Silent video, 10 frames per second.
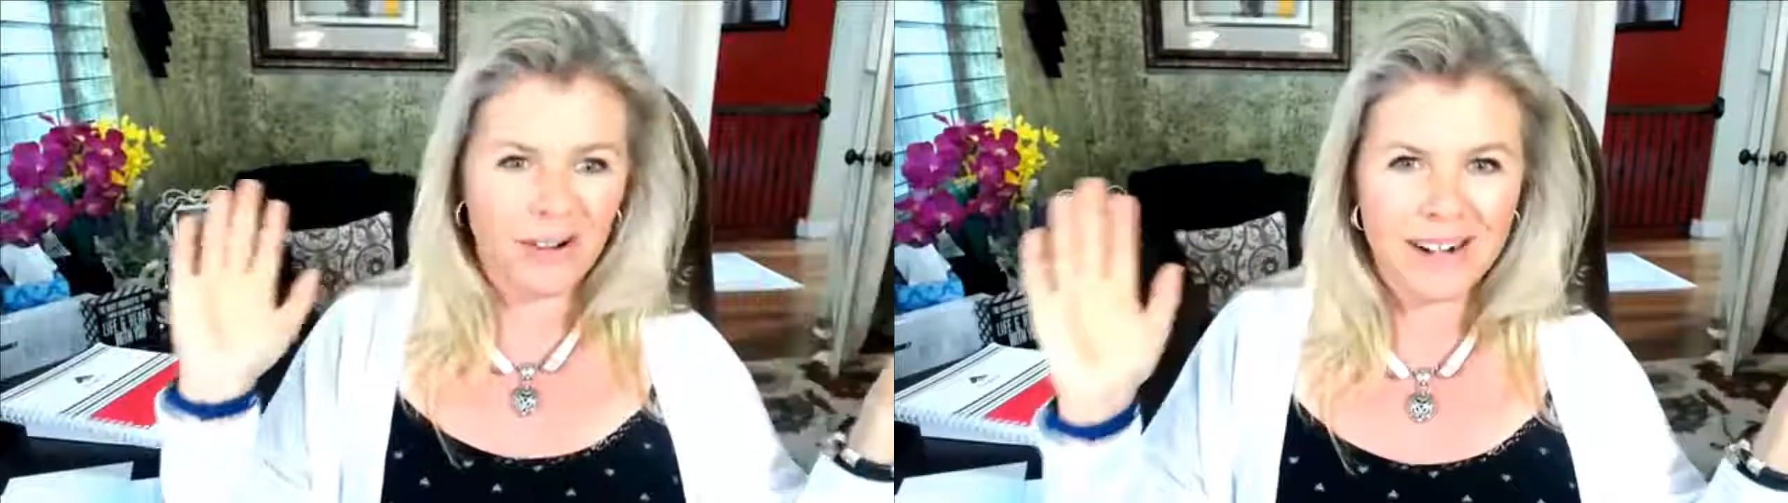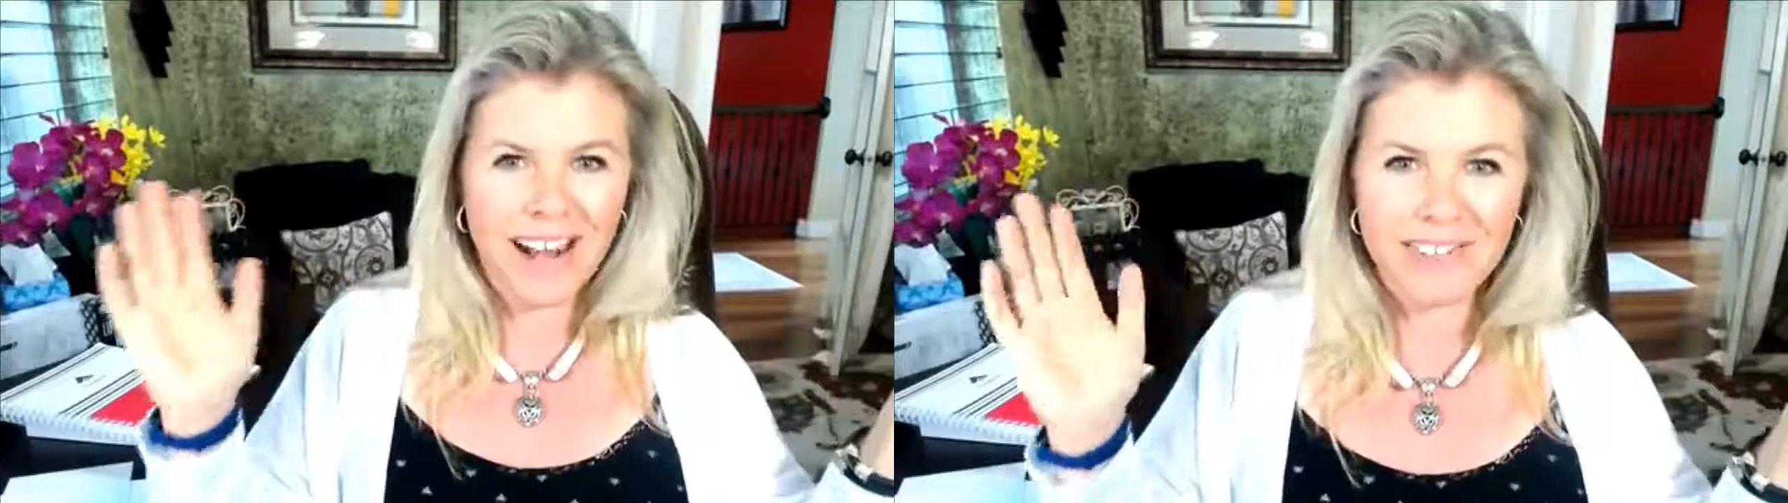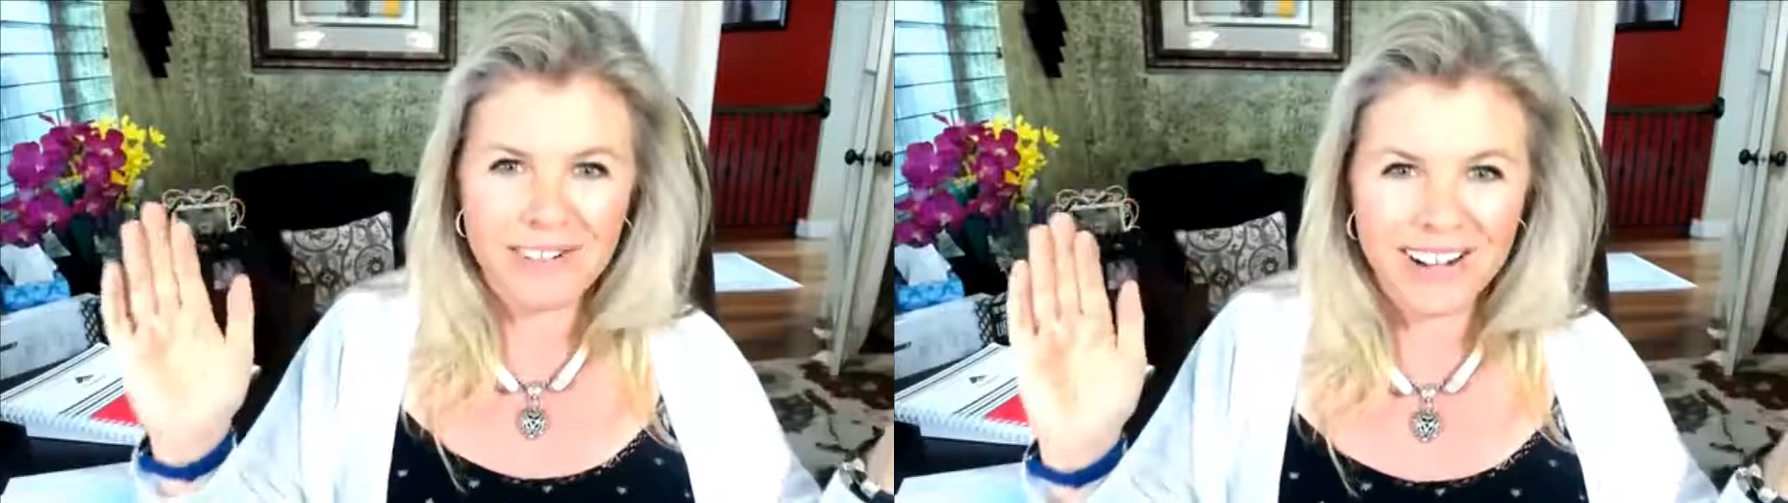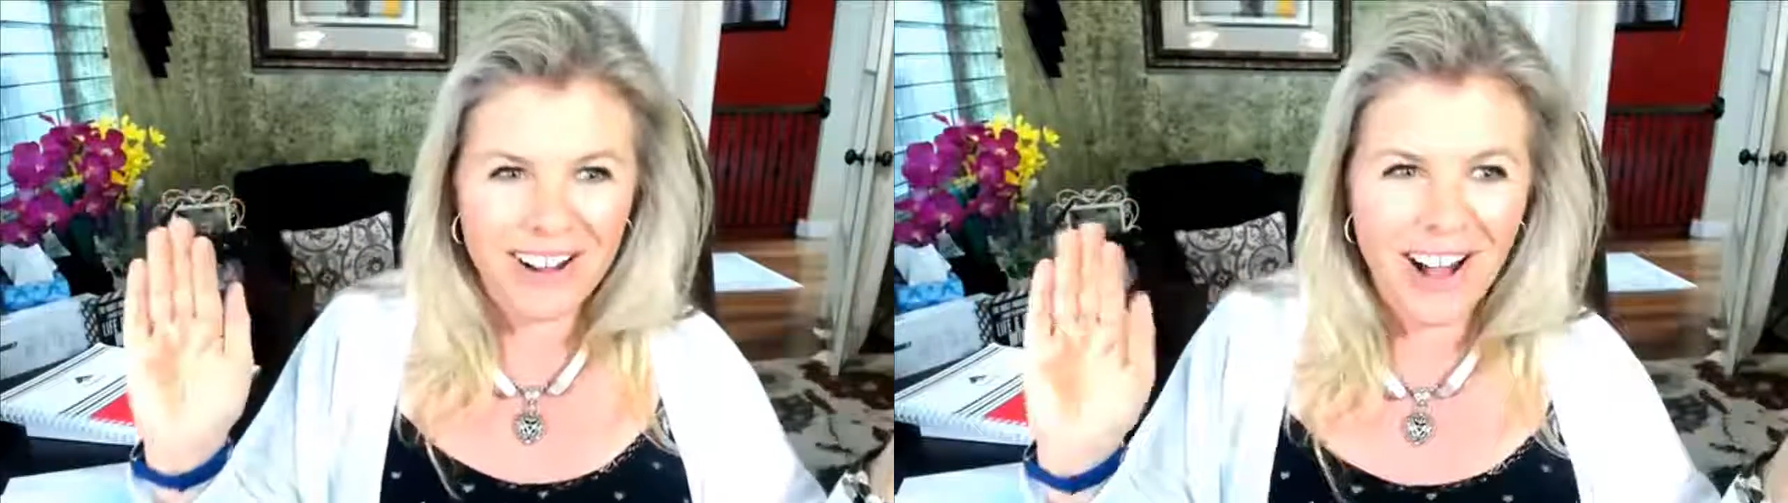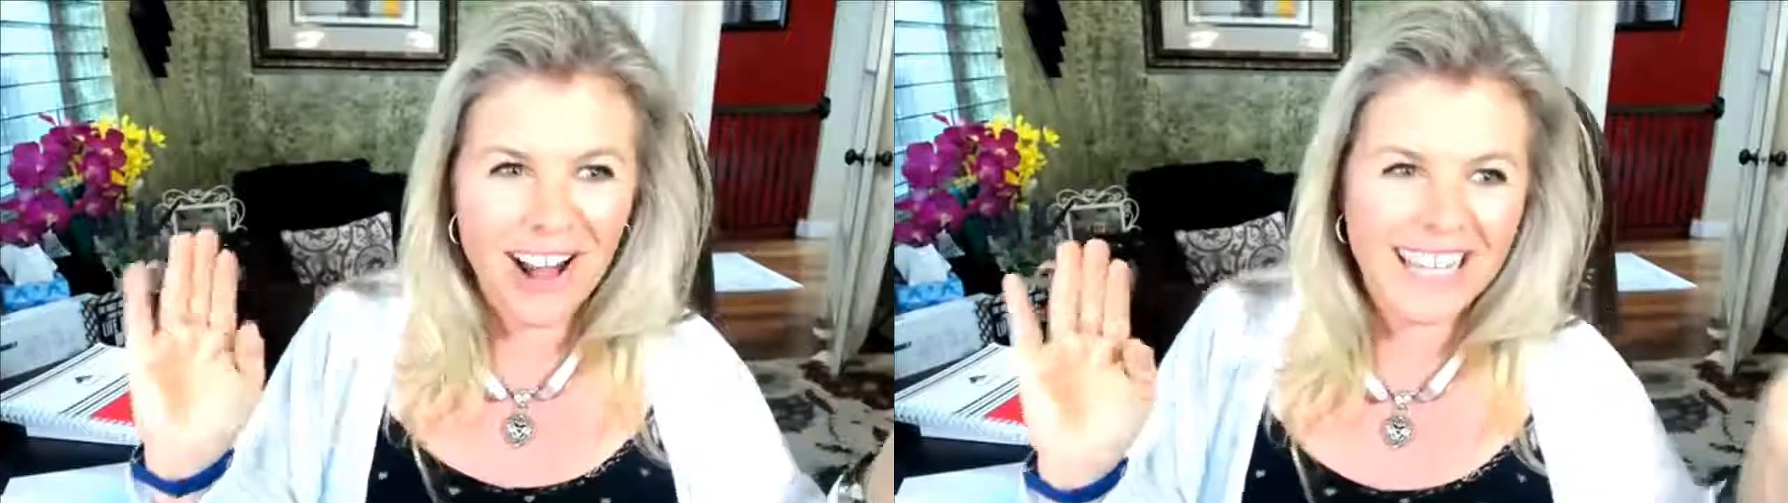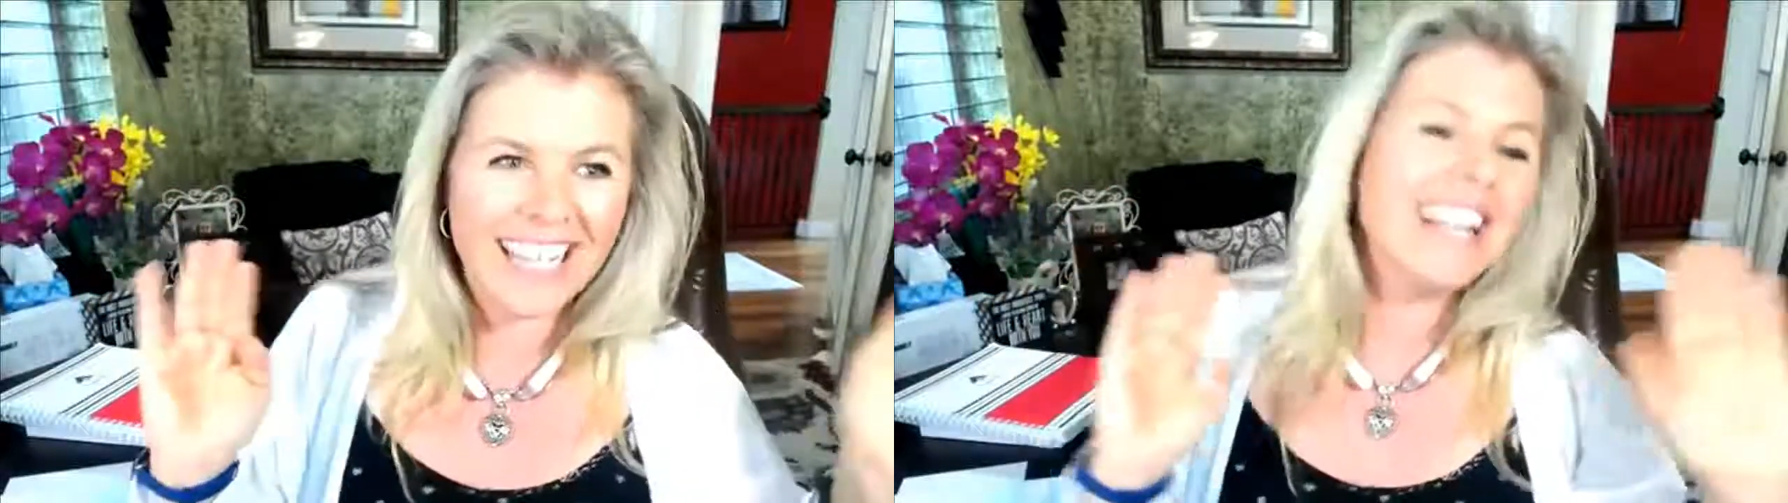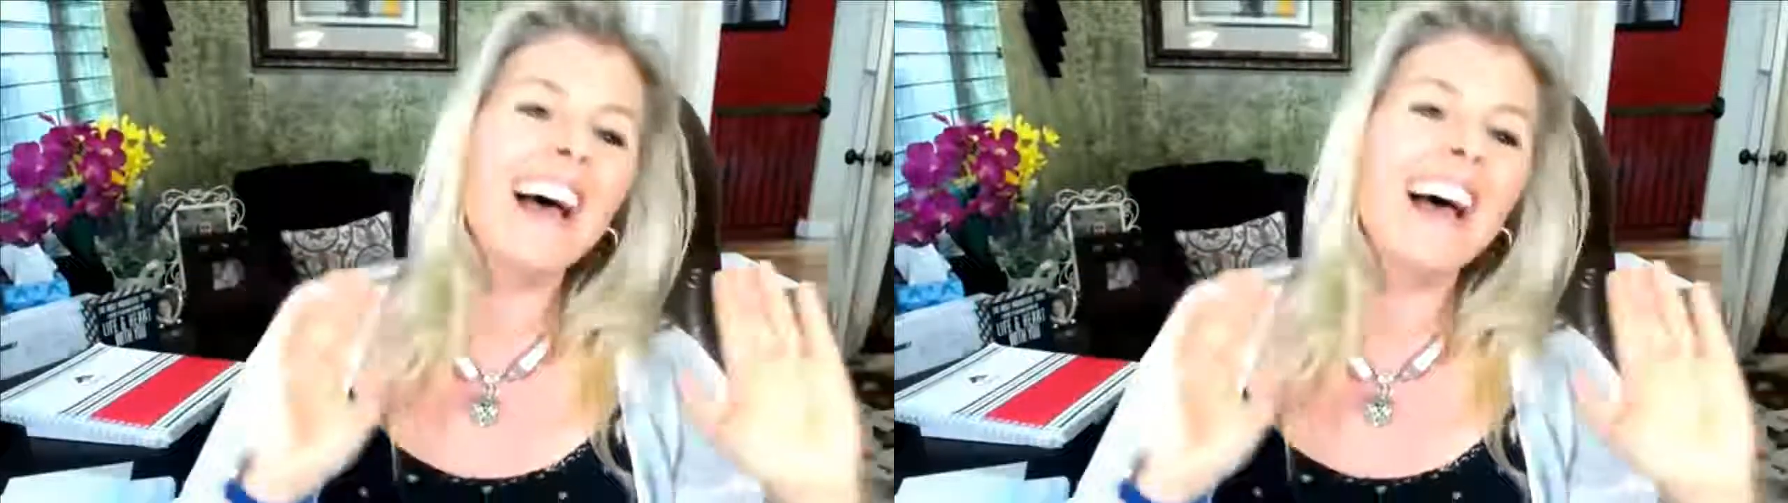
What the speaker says: whatever you want to call it.